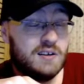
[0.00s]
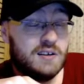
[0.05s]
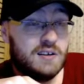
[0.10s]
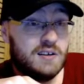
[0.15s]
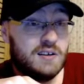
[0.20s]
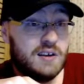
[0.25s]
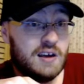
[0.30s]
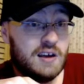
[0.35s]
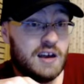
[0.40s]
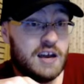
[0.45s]

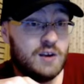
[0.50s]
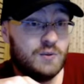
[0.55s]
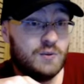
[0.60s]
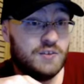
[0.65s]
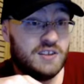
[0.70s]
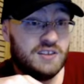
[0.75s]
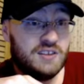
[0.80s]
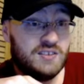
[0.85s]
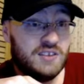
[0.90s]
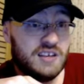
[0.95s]
I don't think
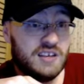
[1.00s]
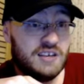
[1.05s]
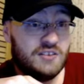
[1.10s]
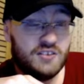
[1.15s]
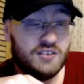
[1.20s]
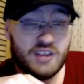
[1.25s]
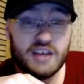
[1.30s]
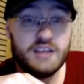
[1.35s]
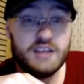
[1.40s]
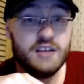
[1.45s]
it's
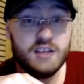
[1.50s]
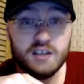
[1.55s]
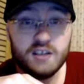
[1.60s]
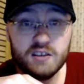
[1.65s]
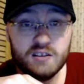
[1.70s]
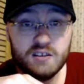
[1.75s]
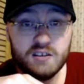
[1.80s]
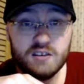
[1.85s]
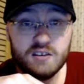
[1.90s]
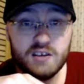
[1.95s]
exciting.
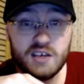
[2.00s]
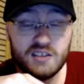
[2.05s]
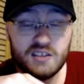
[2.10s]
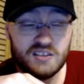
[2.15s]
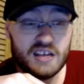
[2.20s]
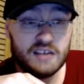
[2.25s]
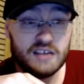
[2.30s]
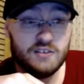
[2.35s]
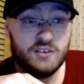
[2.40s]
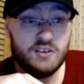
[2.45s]
It's
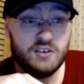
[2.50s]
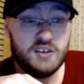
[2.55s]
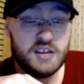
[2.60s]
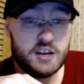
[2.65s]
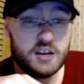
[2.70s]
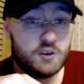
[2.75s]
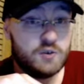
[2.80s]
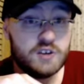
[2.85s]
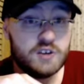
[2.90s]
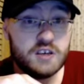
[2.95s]
not
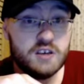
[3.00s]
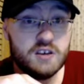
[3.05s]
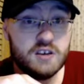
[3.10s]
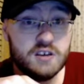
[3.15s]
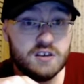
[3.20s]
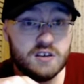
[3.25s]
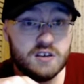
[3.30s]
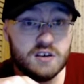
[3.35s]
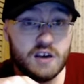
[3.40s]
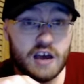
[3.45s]
scary.
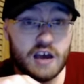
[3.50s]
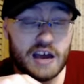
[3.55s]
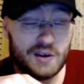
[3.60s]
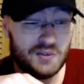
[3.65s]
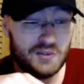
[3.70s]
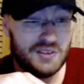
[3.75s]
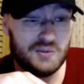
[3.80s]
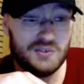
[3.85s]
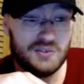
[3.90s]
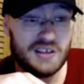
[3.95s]
I don't
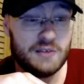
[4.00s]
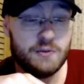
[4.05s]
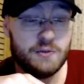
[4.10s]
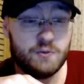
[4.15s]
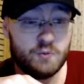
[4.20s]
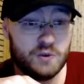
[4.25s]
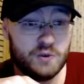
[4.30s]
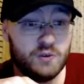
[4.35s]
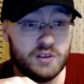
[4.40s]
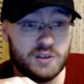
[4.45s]
think it's that
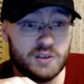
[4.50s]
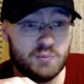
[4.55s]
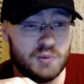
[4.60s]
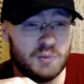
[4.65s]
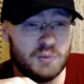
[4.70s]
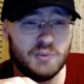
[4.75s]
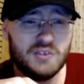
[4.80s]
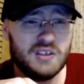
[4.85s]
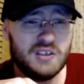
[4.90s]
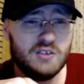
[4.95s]
thrilling. People
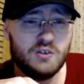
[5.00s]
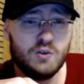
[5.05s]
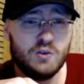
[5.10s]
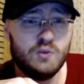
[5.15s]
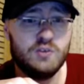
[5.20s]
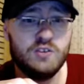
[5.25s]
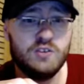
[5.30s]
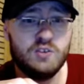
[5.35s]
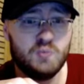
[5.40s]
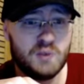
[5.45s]
say it's so
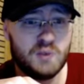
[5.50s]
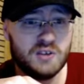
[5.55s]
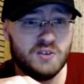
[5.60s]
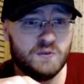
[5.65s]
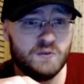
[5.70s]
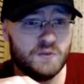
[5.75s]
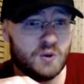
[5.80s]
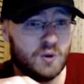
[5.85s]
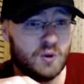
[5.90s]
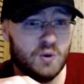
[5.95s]

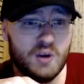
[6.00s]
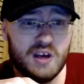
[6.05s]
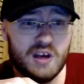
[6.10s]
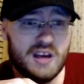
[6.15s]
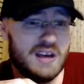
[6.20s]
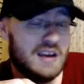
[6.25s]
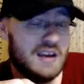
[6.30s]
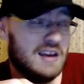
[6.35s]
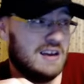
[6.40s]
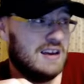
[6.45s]
suspenseful.
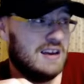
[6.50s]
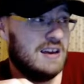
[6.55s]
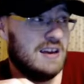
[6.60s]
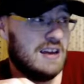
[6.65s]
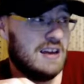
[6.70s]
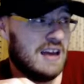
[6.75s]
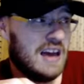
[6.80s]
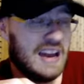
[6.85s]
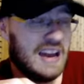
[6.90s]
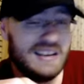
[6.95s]

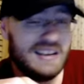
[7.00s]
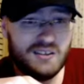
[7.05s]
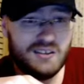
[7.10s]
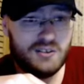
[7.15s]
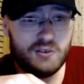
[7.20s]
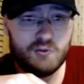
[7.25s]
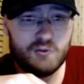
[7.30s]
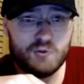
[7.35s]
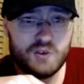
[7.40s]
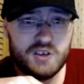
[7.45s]
I
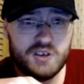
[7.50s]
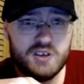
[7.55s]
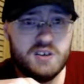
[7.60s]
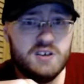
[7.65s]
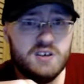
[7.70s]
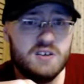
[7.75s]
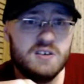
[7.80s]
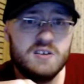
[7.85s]
disagree.